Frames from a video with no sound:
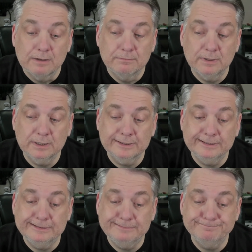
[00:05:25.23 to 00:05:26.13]
But
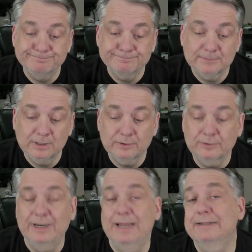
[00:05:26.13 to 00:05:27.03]
um, other
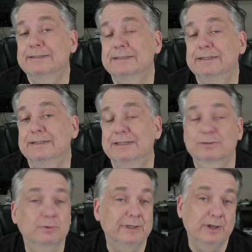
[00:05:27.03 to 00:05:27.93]
than that, uh,
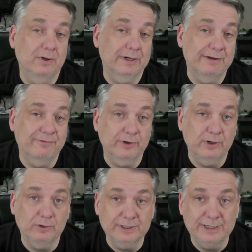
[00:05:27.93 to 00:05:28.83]
that's really all I got for
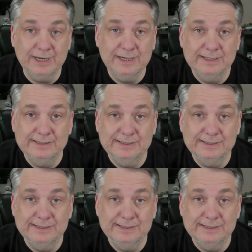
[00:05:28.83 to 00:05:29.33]
y'all today.